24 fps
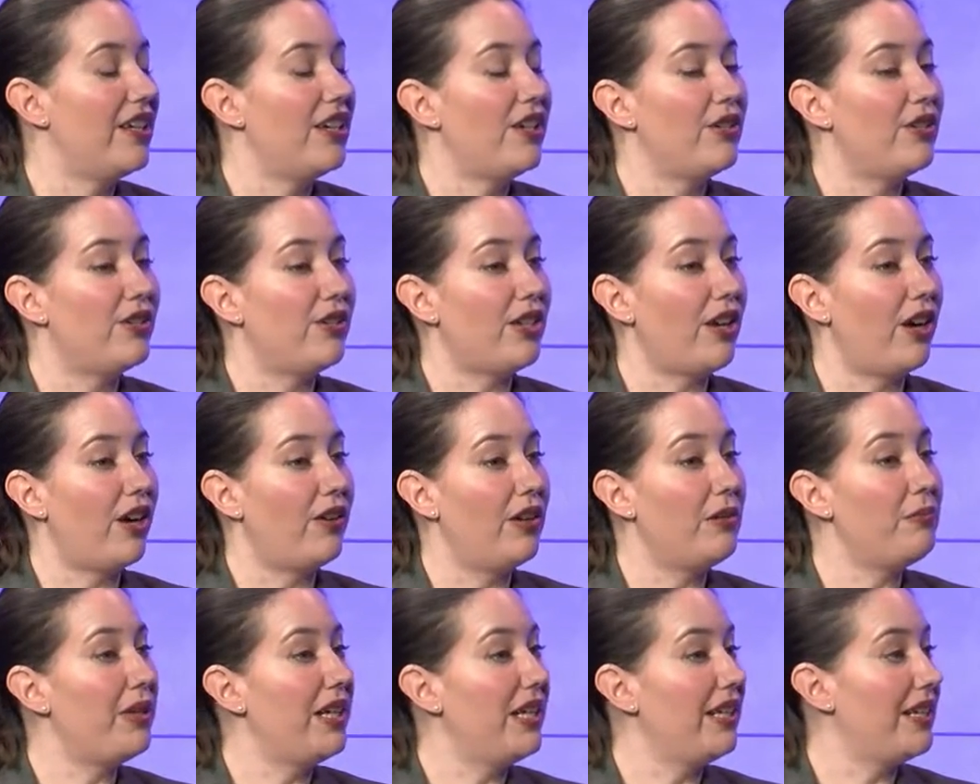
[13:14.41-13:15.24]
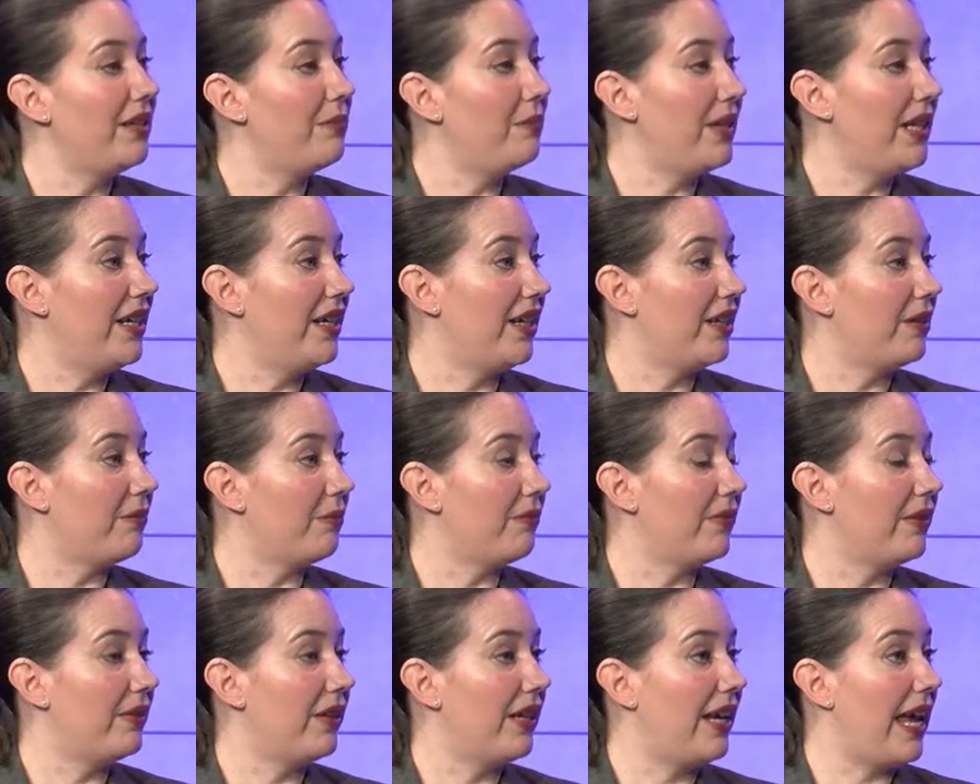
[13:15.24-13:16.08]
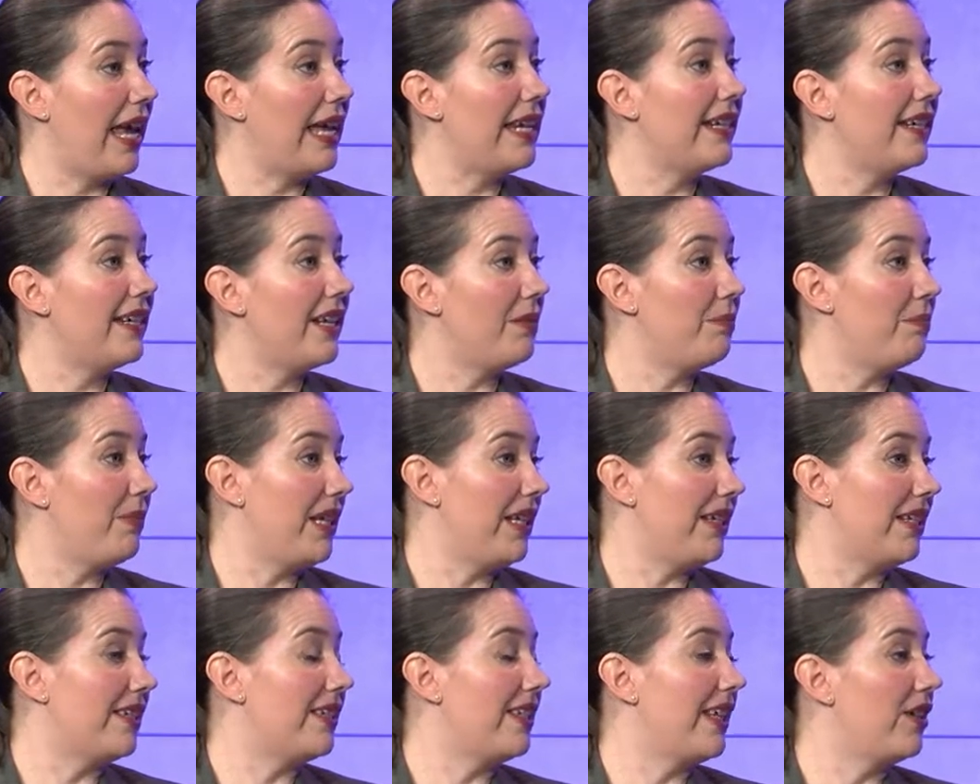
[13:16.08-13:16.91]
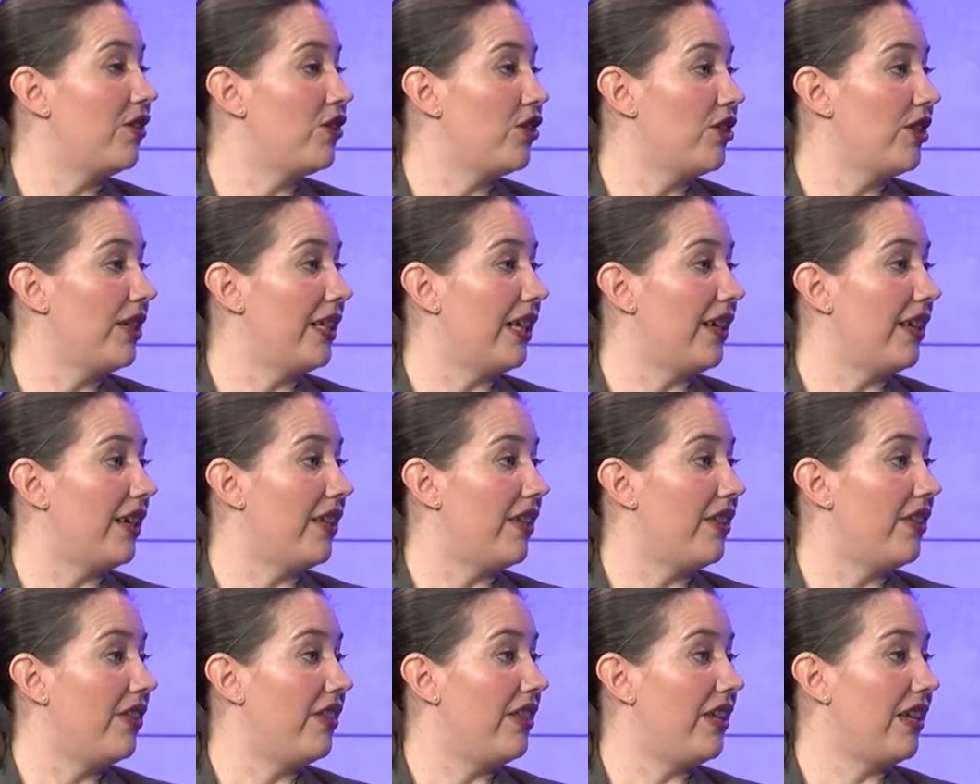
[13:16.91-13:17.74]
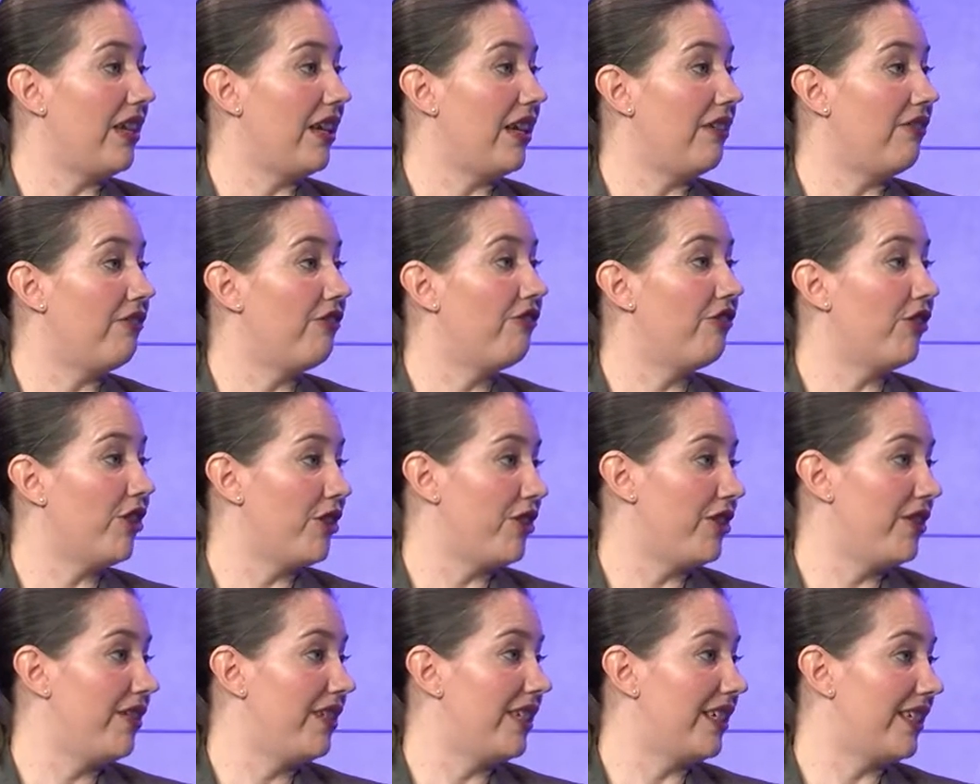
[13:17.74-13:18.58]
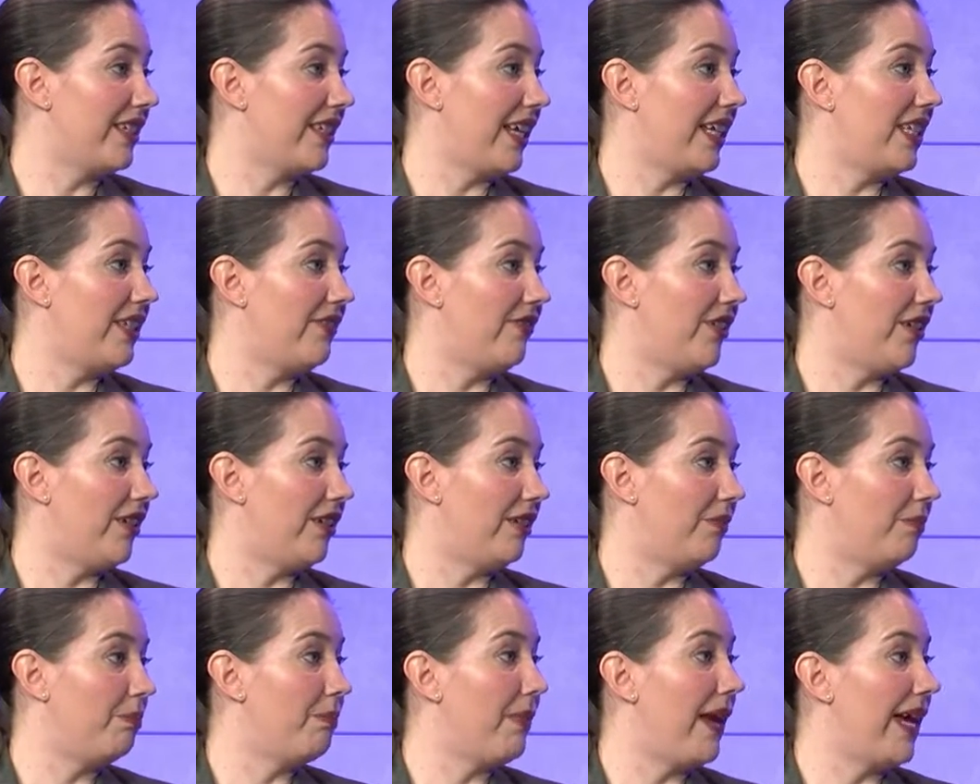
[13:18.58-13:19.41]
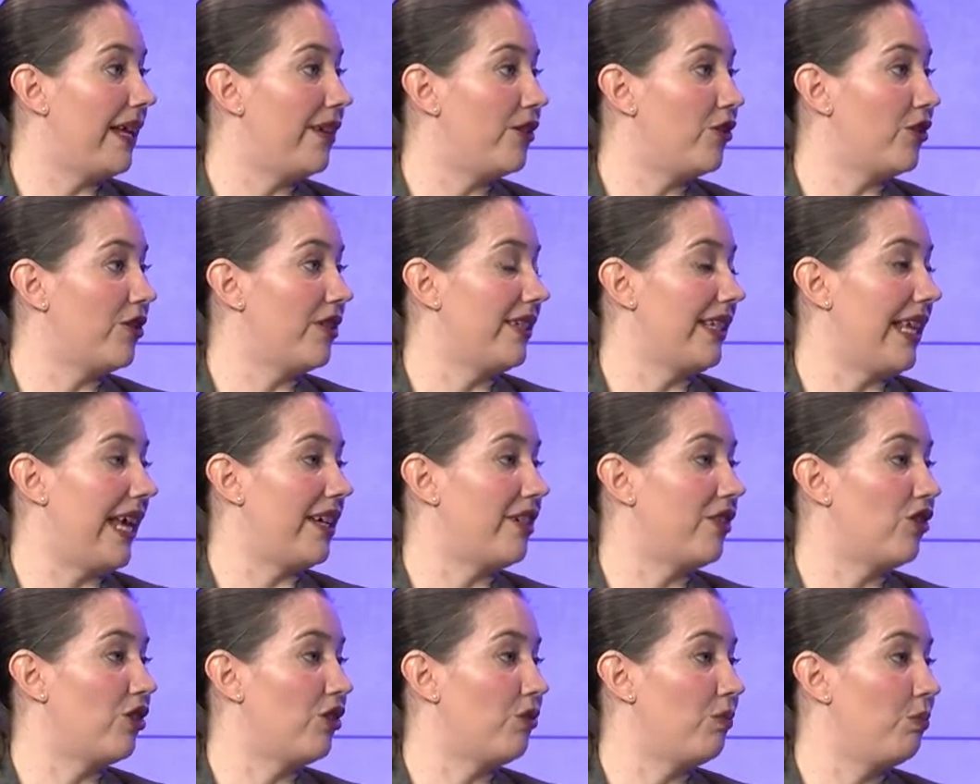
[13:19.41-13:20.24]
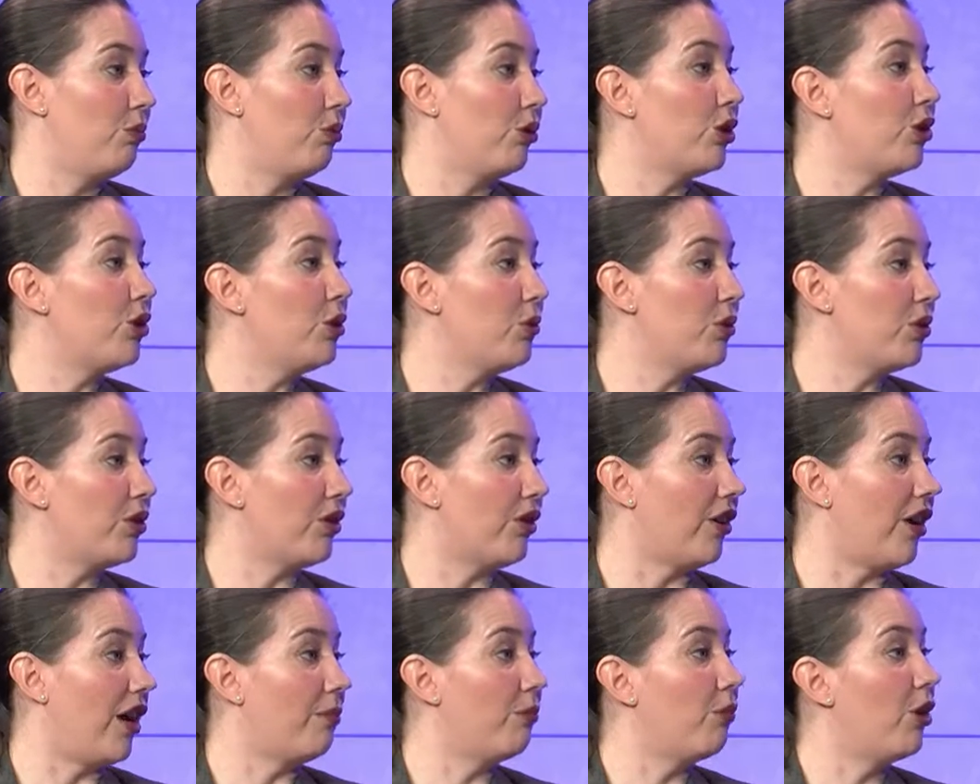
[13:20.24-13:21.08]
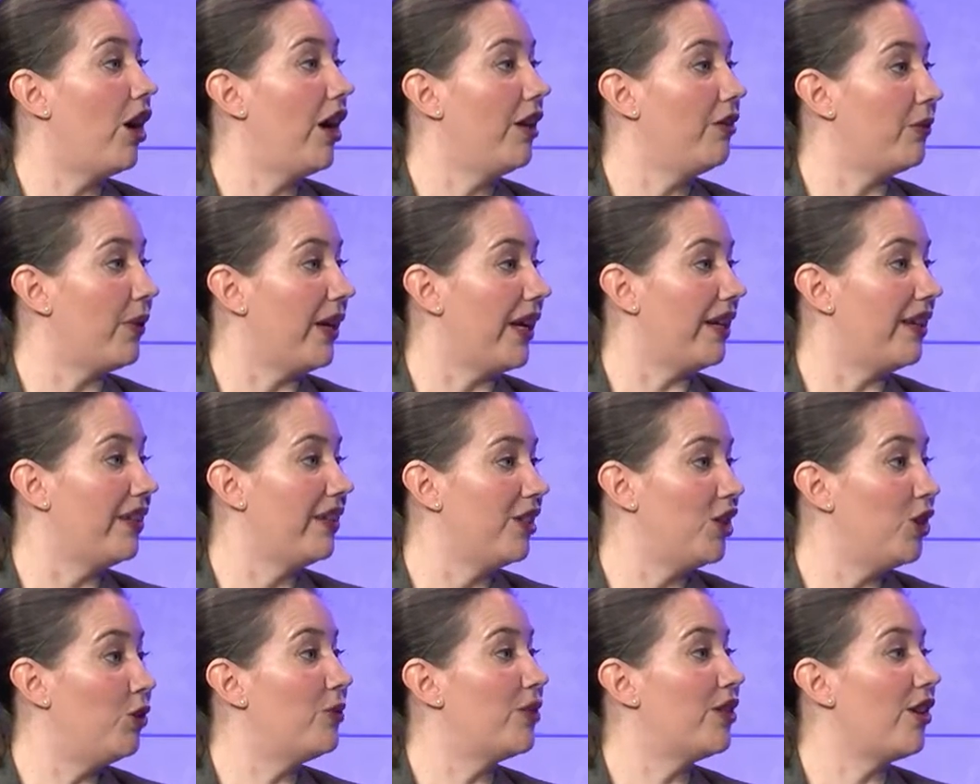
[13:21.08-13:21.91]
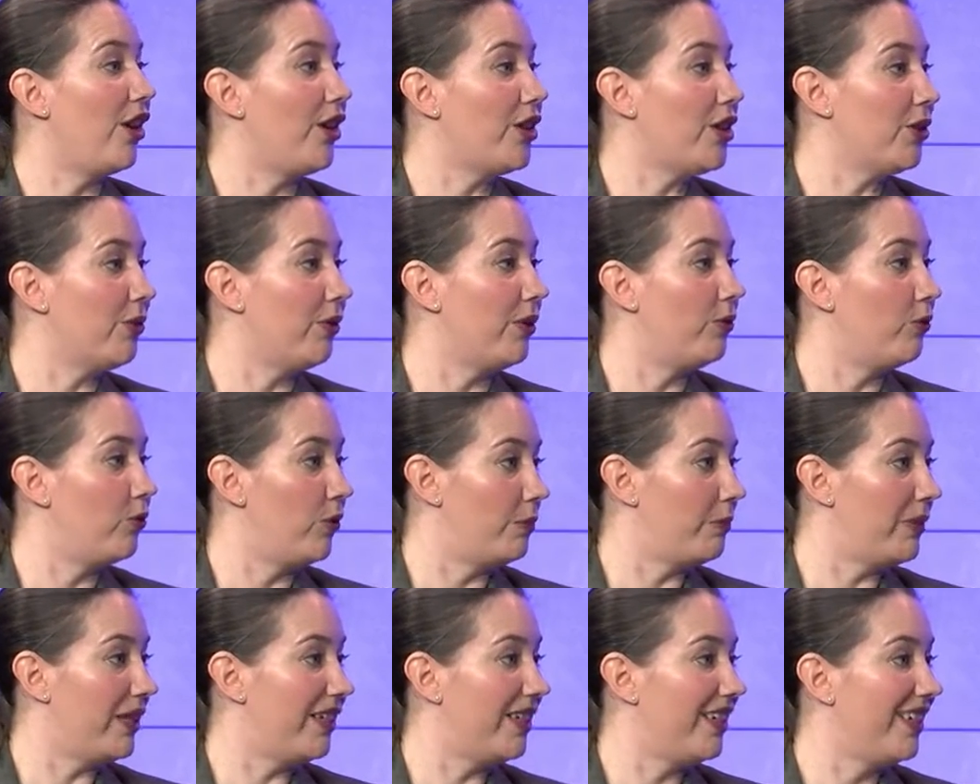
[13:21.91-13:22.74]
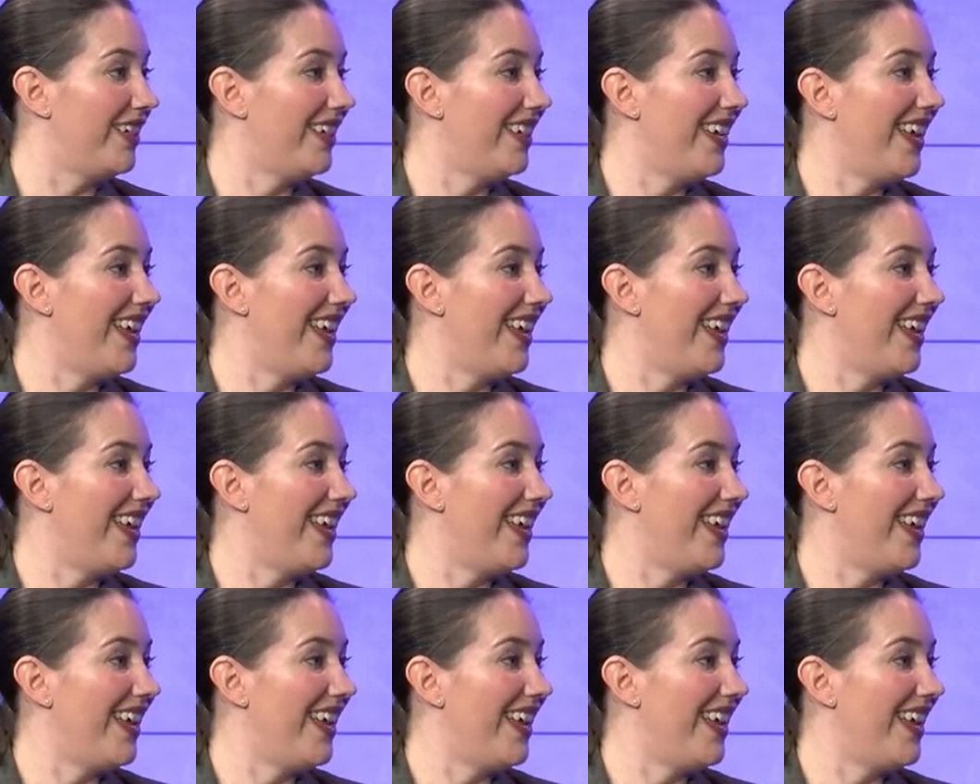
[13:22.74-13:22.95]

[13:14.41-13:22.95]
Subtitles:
So Amelia Bingham ended up being essentially the first successful manager/producer on Broadway who was also a woman.